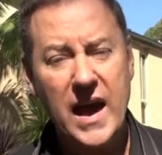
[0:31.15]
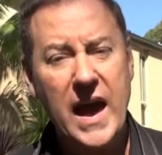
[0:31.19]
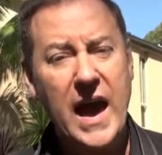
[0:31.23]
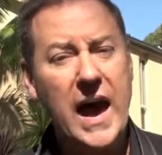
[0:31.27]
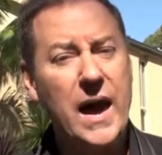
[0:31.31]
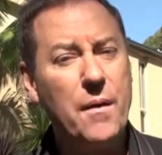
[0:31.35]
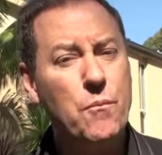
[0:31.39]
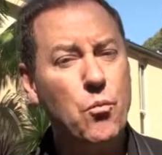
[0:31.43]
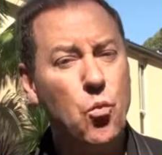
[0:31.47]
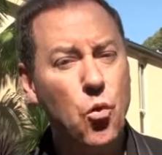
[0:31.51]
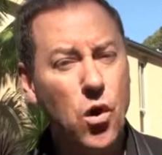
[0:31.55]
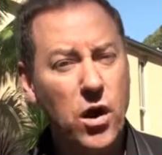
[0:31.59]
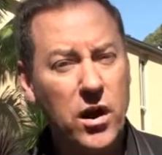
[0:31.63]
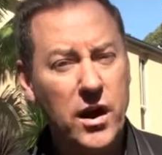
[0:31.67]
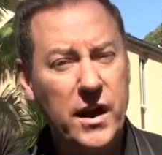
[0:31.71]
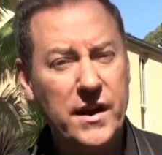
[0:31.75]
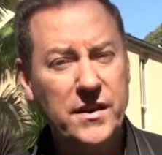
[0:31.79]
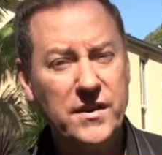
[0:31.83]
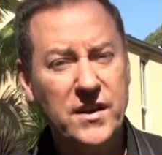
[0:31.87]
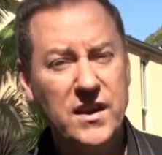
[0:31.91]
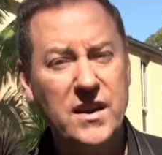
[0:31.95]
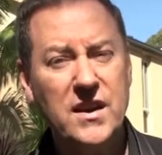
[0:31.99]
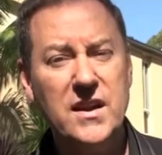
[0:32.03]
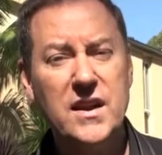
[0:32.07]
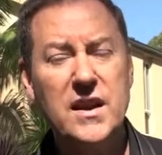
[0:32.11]
And what I
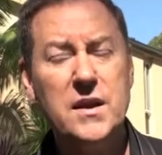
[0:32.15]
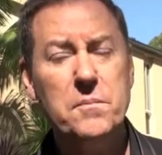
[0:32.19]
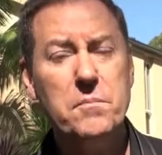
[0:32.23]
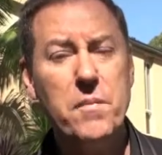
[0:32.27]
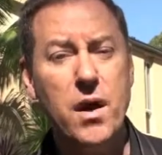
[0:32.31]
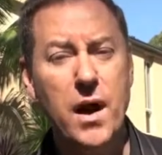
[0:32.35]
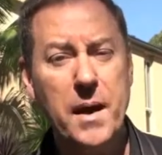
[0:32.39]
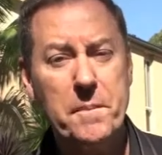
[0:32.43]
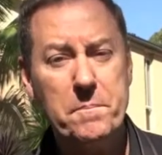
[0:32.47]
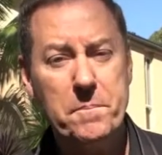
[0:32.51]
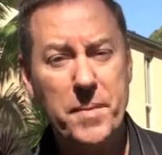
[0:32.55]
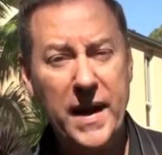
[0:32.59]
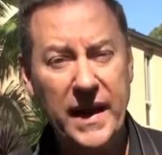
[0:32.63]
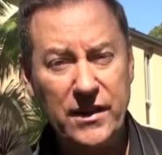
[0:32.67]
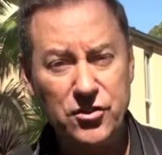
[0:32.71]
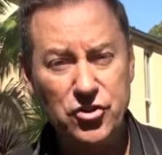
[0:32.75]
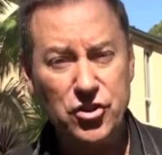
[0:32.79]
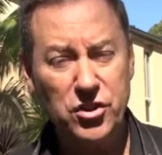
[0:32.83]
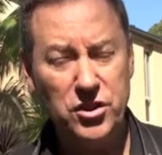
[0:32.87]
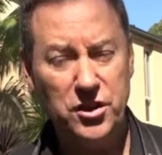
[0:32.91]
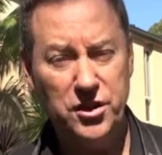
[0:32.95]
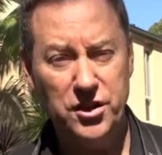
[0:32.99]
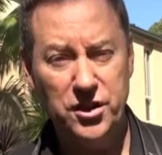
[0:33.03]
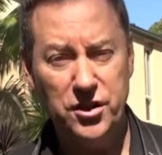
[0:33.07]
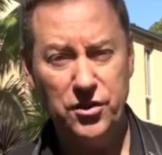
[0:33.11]
did in my
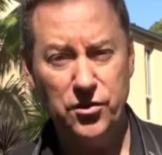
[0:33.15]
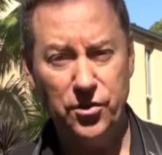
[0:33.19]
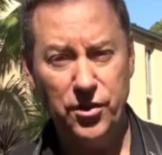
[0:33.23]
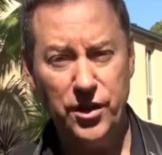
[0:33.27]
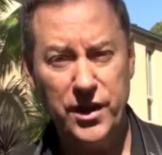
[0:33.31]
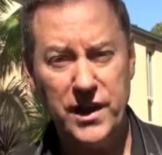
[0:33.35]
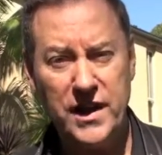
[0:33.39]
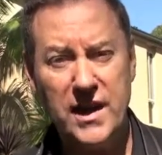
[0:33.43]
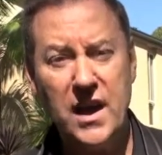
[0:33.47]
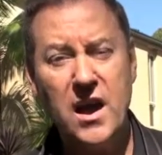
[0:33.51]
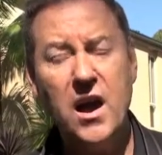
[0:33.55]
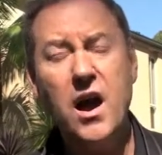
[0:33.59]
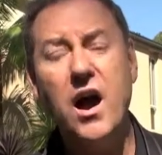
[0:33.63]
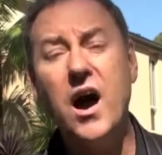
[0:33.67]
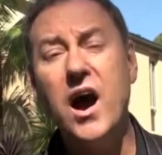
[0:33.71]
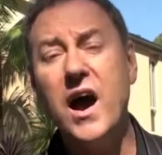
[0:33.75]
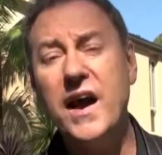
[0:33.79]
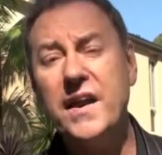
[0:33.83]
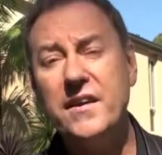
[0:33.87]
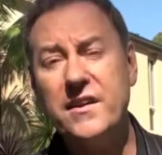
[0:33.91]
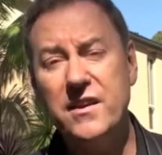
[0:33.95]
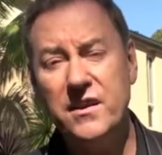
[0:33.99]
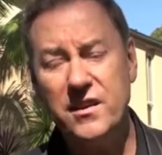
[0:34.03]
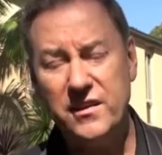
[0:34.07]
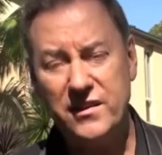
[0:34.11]
bachelor degree, I
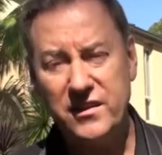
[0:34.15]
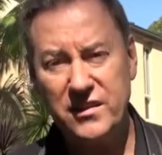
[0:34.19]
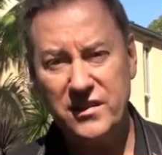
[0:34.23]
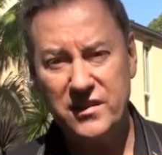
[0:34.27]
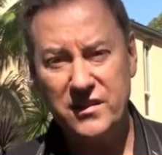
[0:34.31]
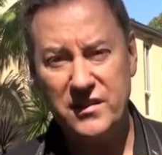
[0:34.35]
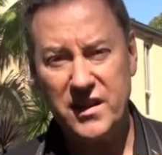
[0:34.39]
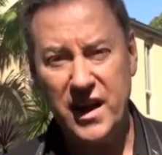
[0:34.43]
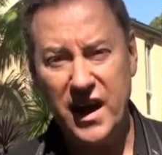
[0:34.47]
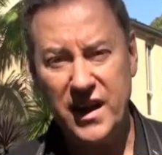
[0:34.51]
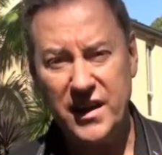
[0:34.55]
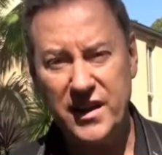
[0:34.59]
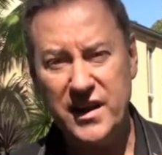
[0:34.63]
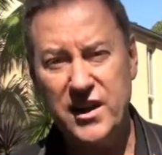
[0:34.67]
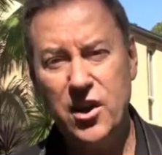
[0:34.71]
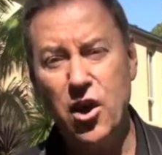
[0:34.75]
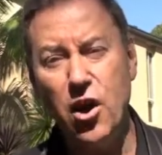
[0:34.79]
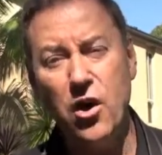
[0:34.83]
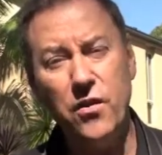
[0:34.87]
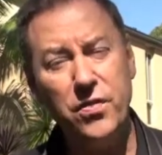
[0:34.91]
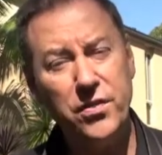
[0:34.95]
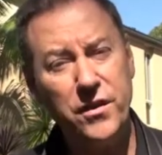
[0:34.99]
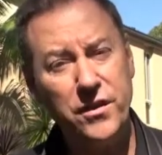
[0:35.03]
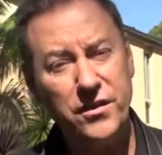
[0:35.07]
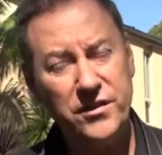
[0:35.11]
did a study
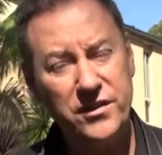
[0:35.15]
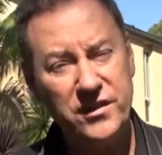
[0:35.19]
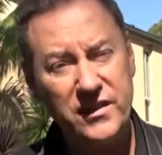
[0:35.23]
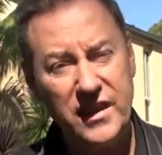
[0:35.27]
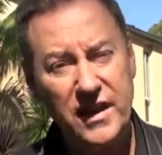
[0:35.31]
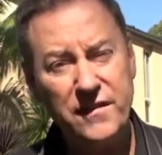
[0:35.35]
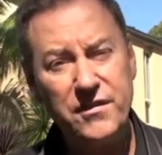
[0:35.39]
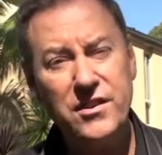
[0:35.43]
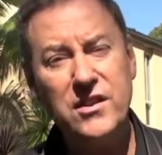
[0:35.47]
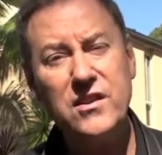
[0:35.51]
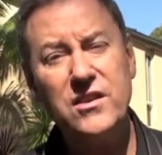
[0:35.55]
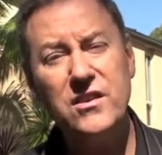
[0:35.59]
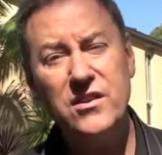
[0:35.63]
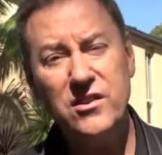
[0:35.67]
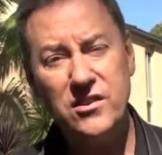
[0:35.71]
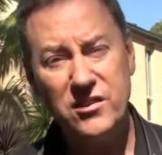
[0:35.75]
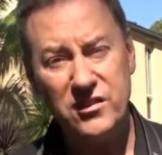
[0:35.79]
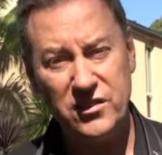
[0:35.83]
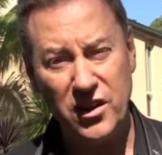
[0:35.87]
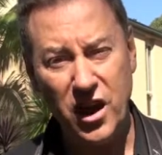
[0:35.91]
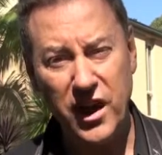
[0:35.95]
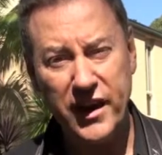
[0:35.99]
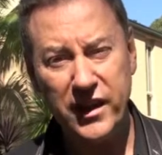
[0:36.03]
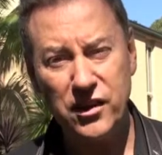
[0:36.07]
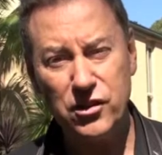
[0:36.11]
on the 7
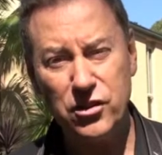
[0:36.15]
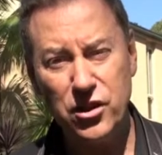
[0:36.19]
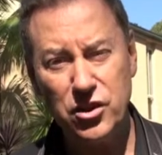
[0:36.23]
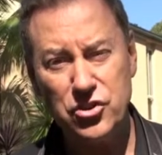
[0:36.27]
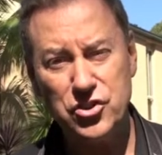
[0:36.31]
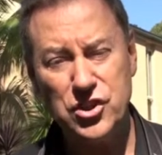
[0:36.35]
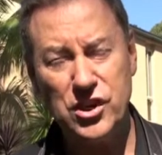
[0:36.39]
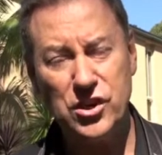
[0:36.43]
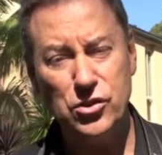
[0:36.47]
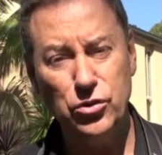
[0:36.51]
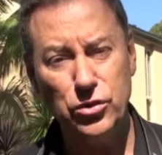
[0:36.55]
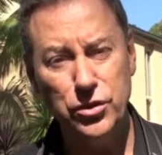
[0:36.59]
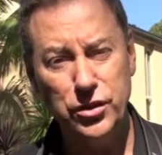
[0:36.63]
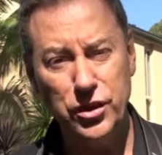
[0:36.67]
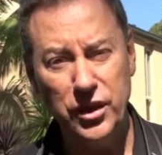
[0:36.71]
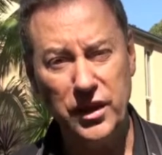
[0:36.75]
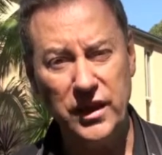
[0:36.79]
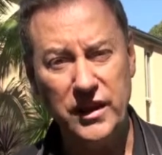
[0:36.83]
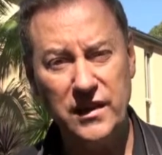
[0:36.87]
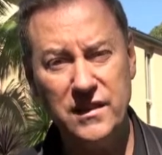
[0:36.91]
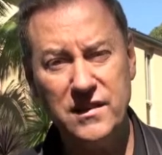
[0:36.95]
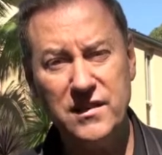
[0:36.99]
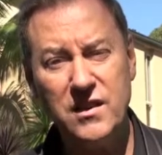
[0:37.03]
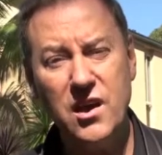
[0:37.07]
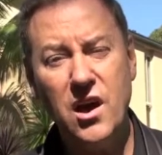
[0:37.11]
psychological
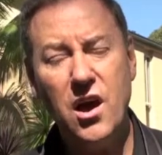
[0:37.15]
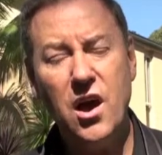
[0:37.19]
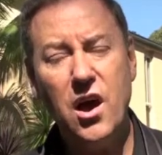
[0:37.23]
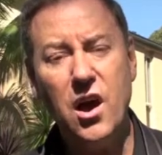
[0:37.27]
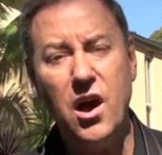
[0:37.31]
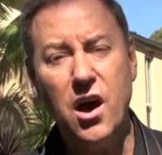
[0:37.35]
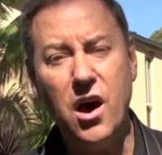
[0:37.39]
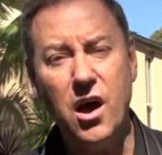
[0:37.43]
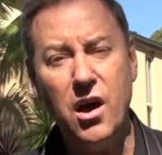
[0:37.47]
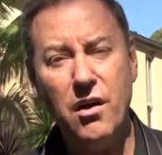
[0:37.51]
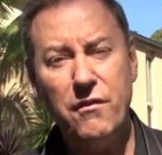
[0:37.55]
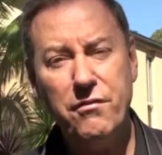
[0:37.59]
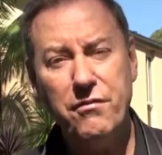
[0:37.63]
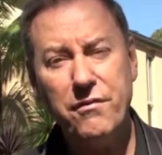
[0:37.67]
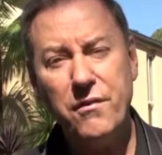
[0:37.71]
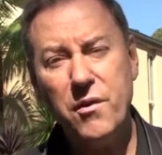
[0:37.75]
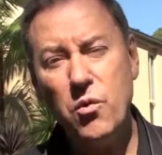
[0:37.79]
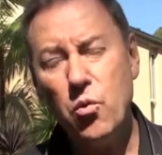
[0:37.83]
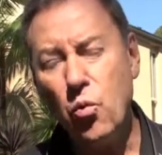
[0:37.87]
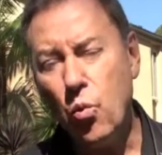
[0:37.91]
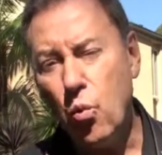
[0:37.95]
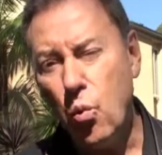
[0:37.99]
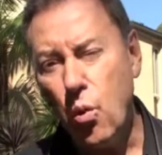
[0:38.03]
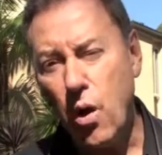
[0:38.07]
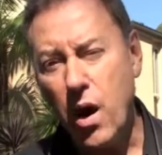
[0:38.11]
needs of
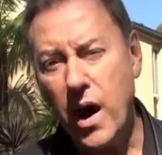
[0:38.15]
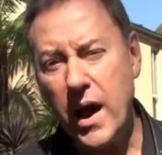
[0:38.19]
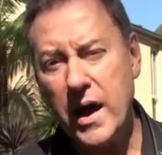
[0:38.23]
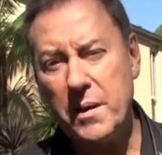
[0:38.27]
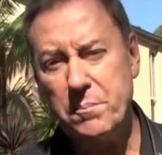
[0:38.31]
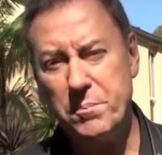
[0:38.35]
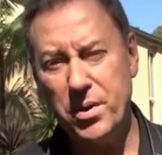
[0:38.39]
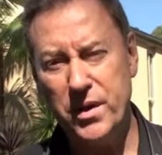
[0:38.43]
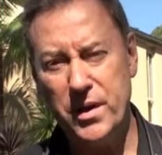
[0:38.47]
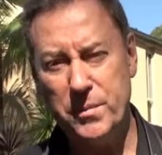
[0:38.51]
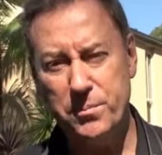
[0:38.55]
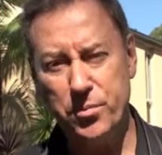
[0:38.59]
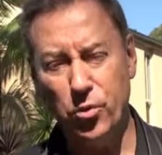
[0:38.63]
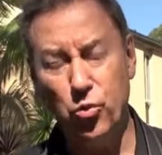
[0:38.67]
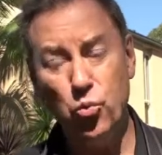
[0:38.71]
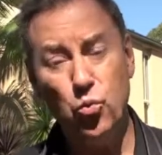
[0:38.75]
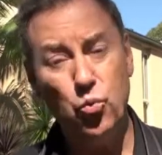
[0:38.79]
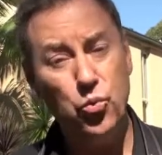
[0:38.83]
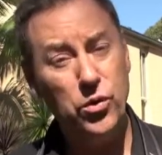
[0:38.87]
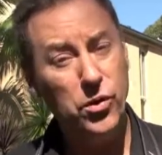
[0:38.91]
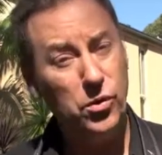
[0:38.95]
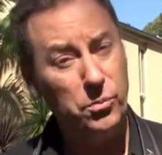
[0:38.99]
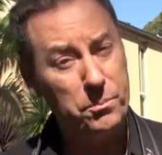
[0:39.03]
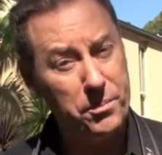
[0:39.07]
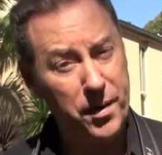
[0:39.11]
why people
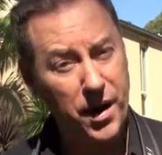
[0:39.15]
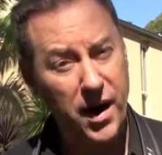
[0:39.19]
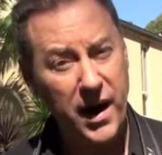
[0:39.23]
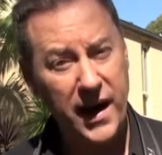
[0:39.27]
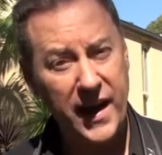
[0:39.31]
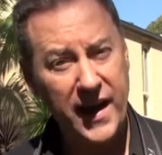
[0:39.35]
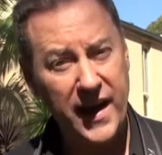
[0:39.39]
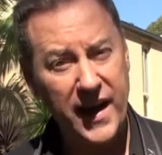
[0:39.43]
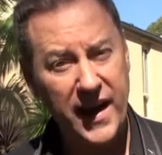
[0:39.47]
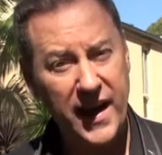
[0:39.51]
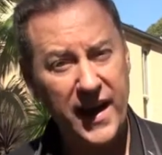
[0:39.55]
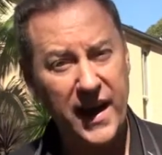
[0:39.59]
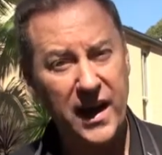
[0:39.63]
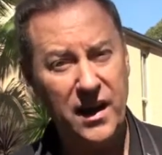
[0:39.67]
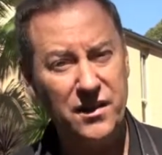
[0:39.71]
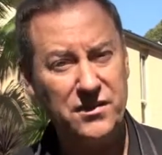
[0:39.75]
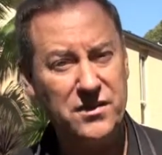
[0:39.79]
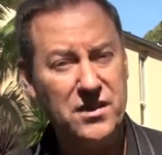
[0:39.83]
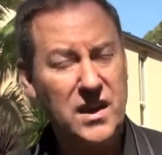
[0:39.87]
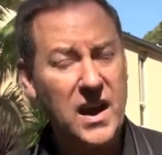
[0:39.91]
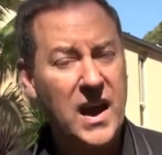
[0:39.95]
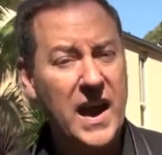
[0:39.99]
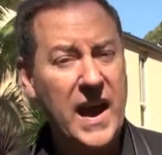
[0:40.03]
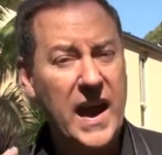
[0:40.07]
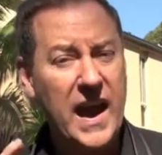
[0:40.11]
will buy a house,